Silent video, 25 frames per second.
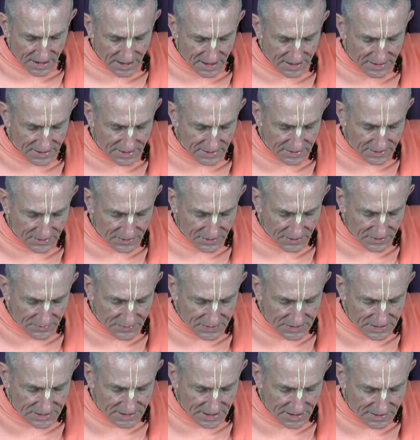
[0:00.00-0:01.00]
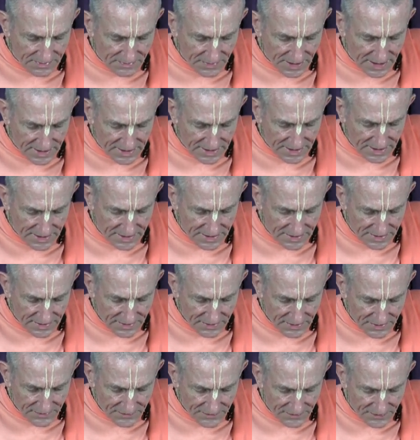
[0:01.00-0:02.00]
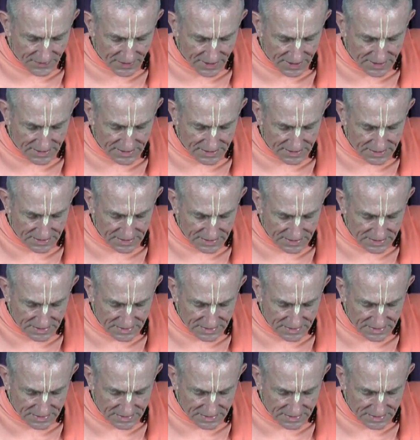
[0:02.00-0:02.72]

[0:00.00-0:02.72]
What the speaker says: Another gopi said, "My dear friends,